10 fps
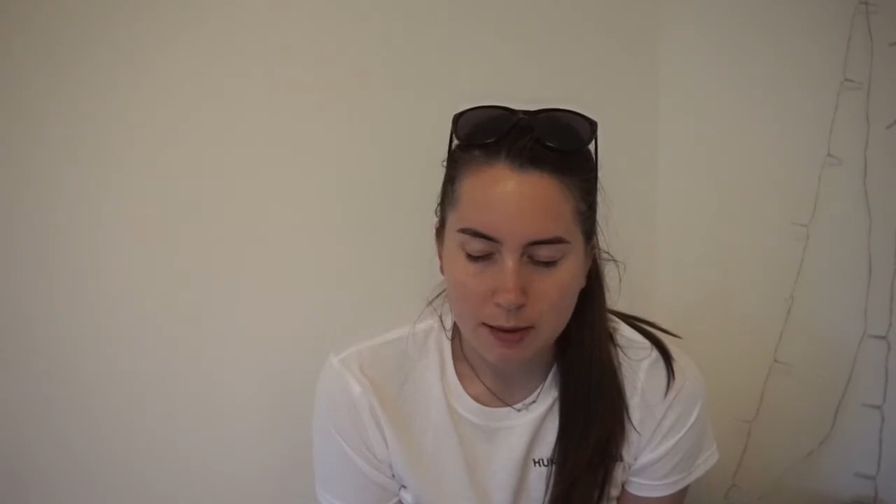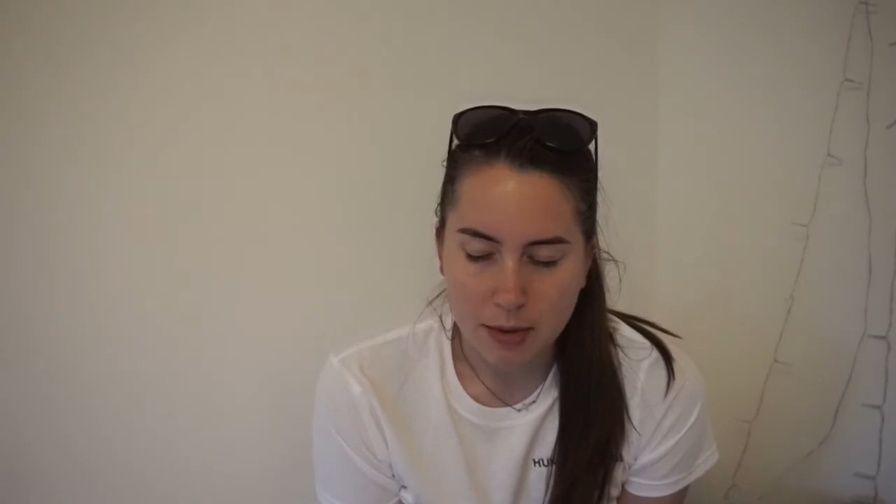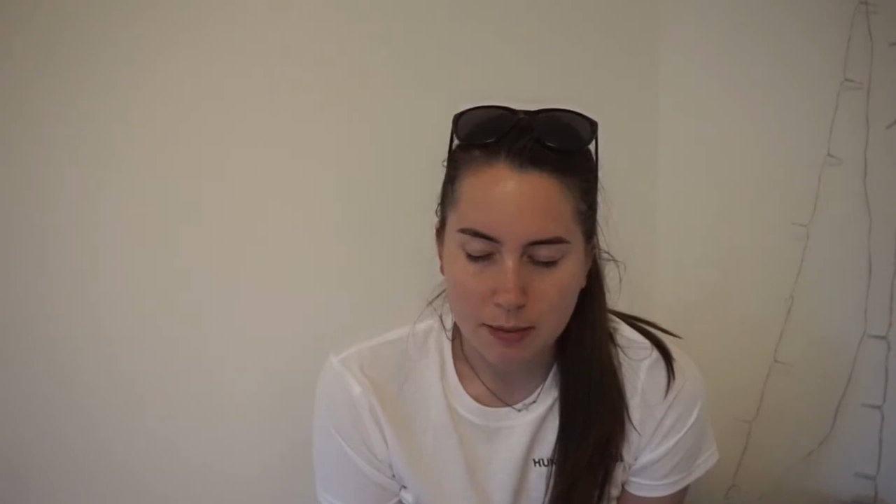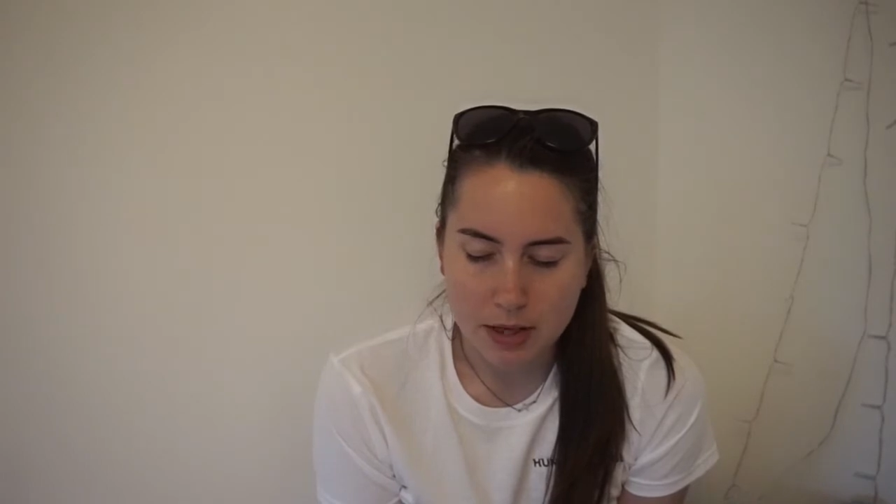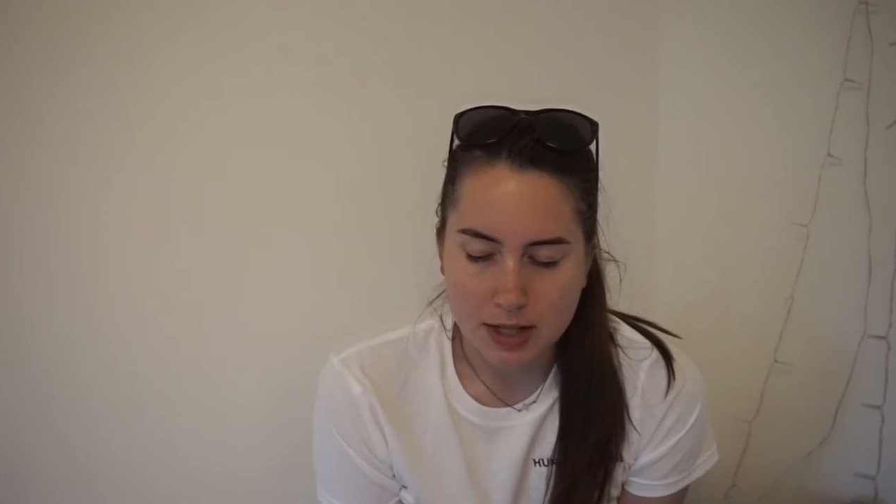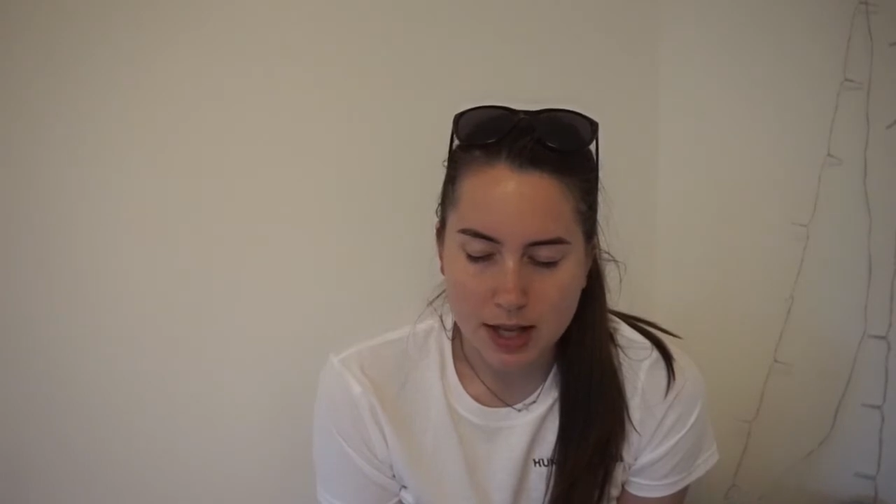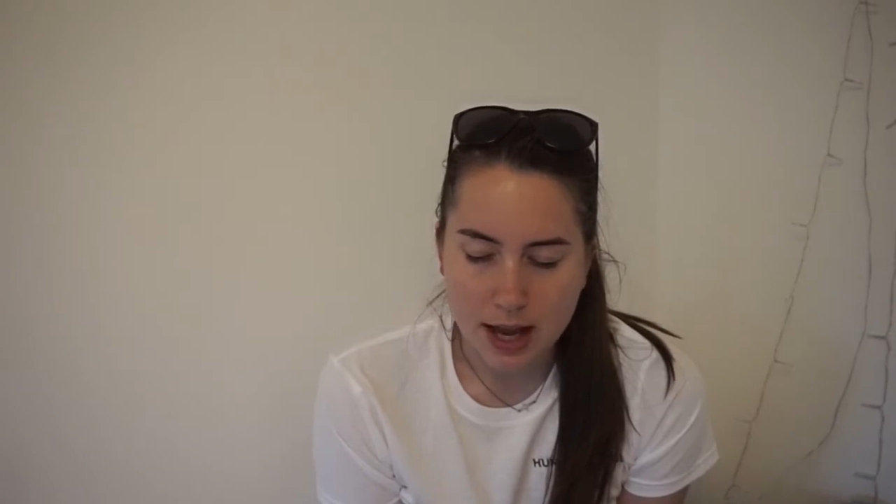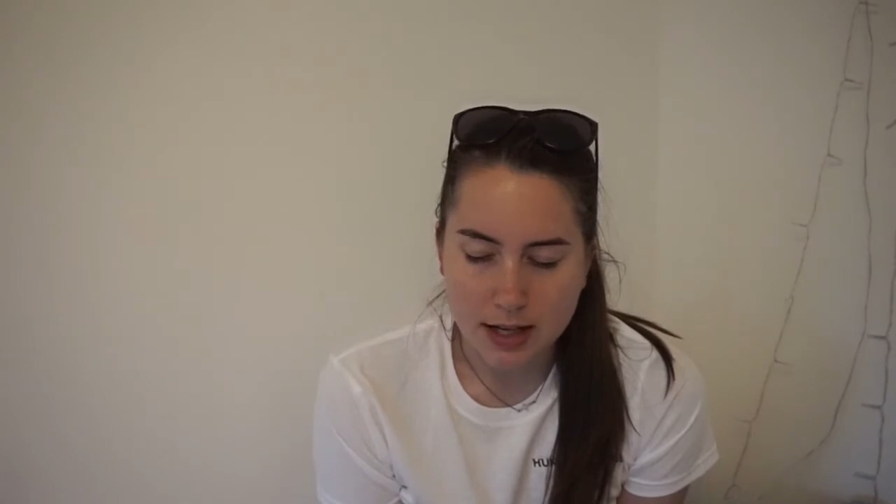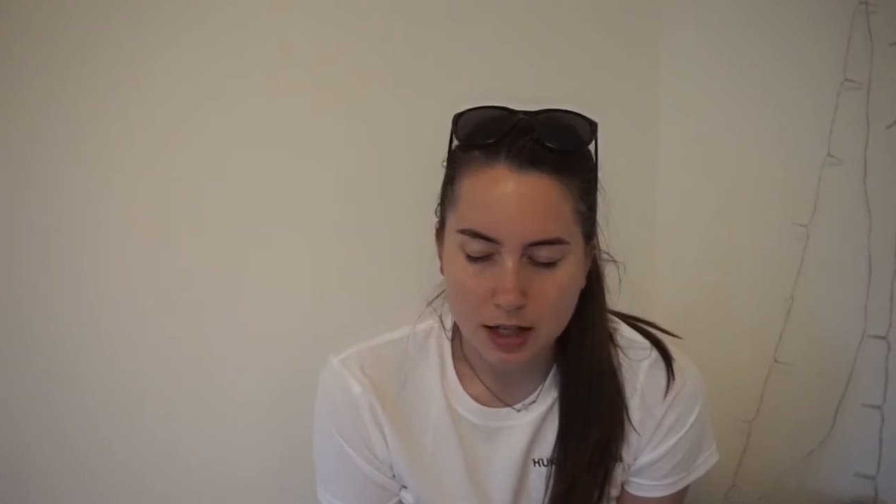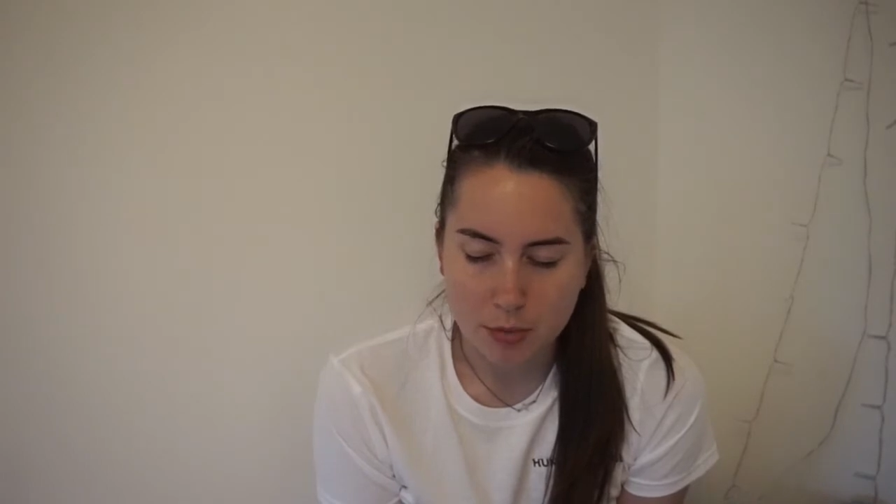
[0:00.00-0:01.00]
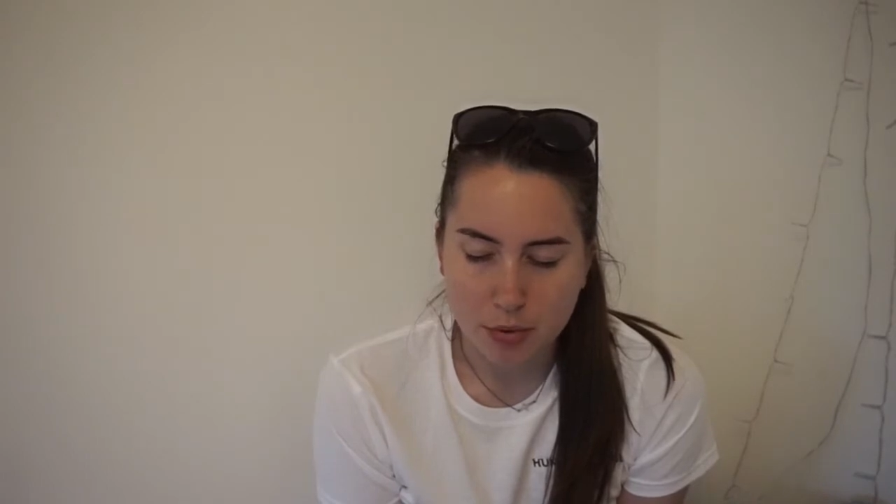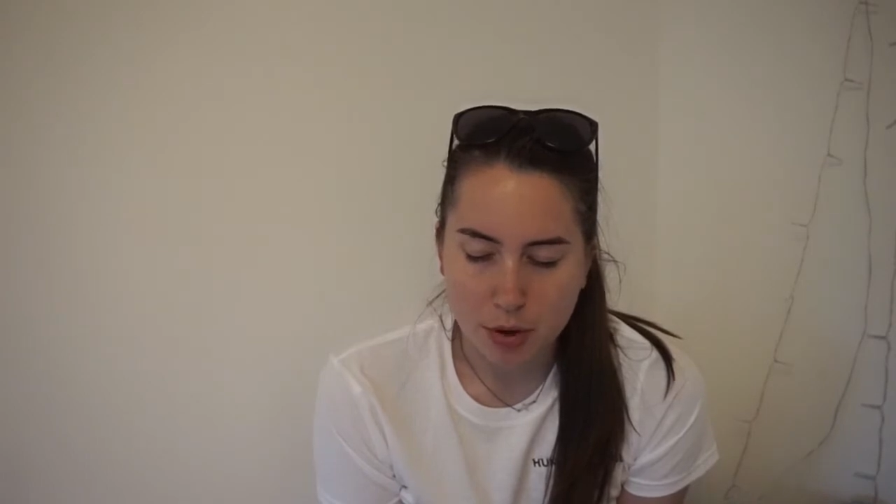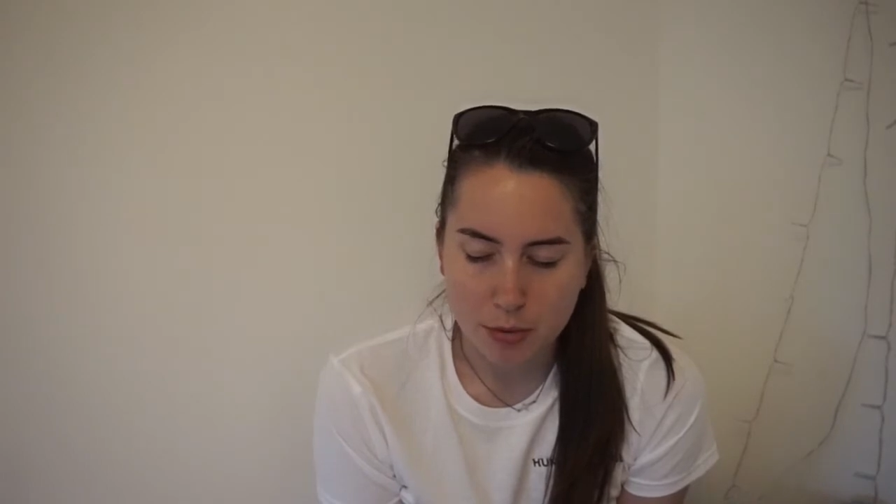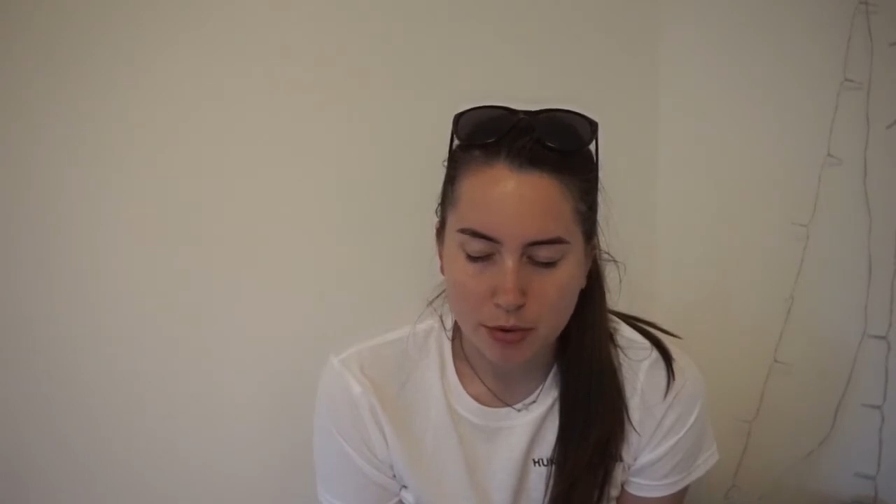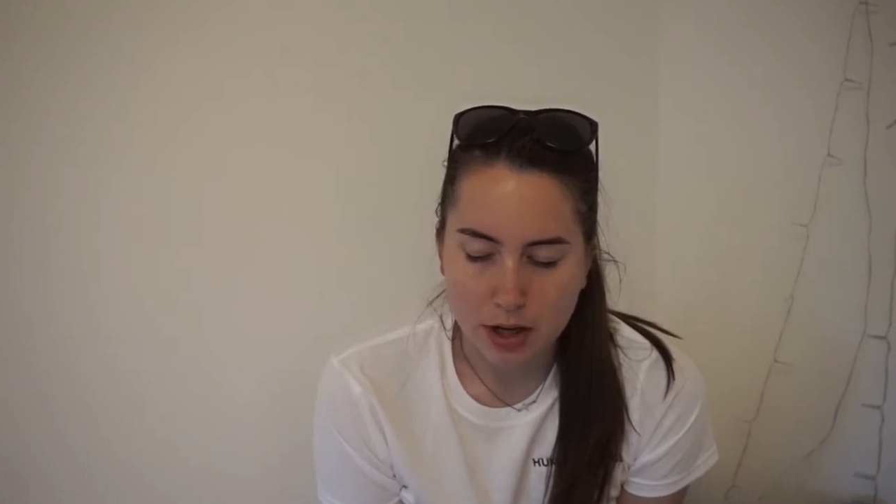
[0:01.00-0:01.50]
may be said
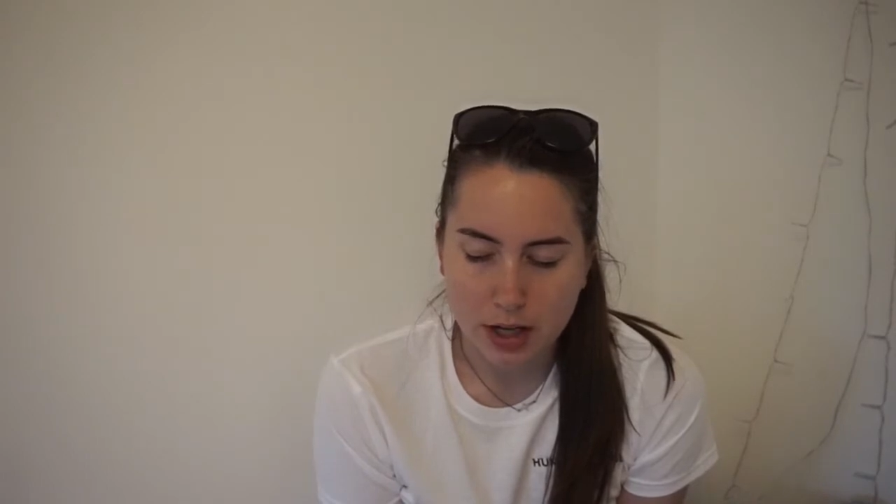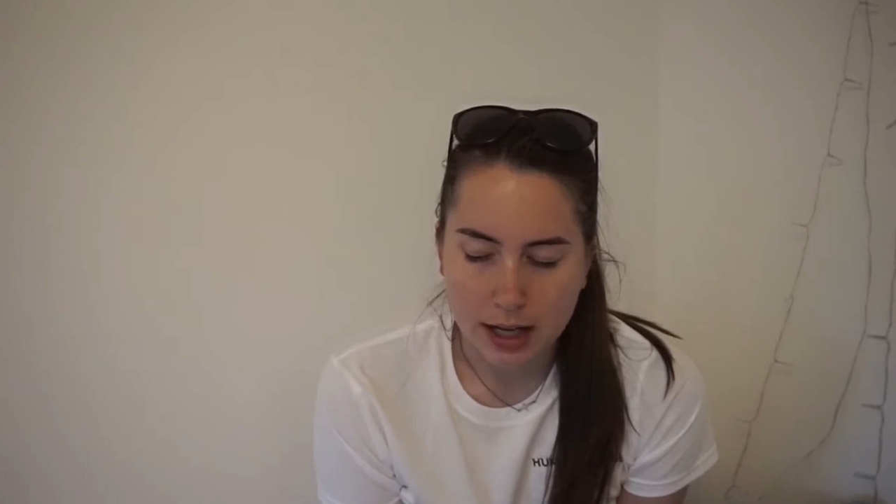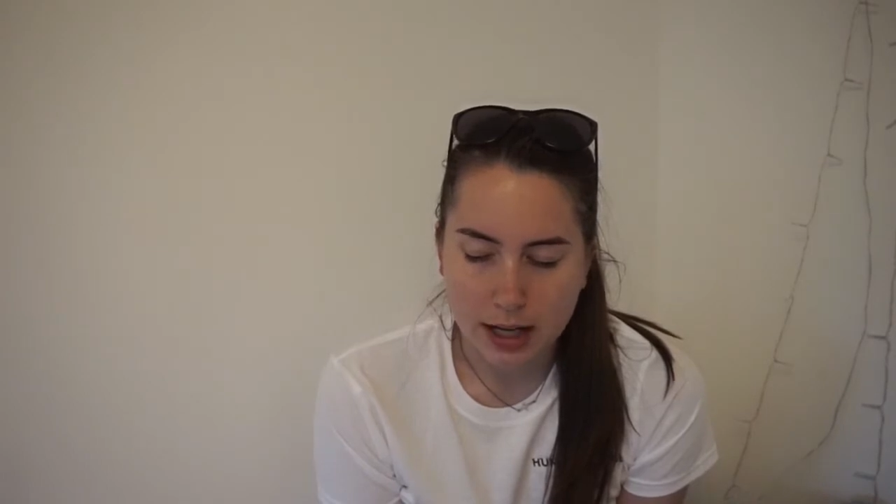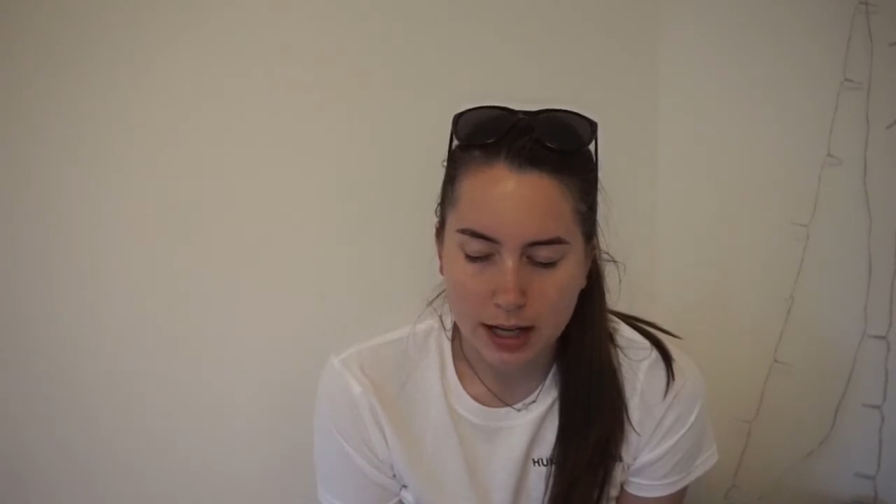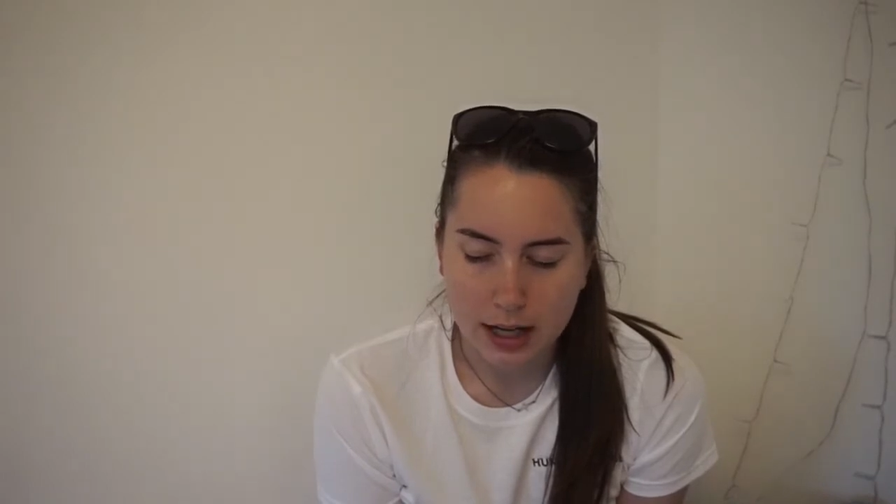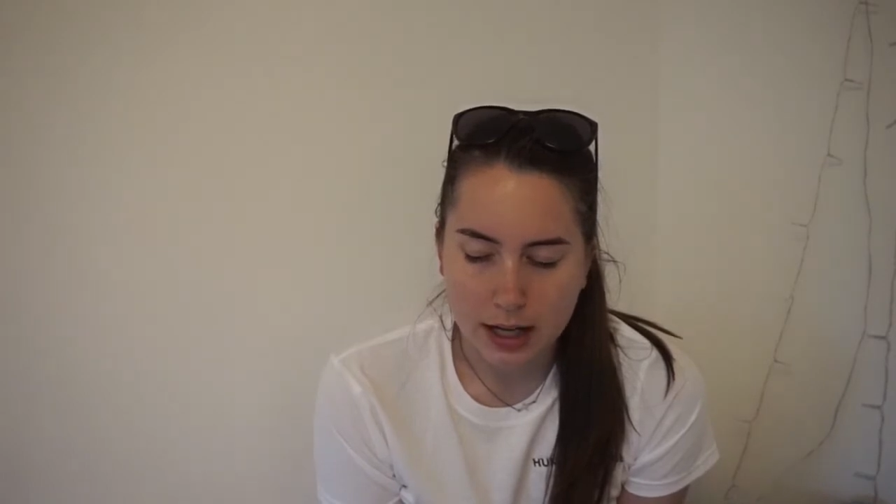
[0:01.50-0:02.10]
appropriately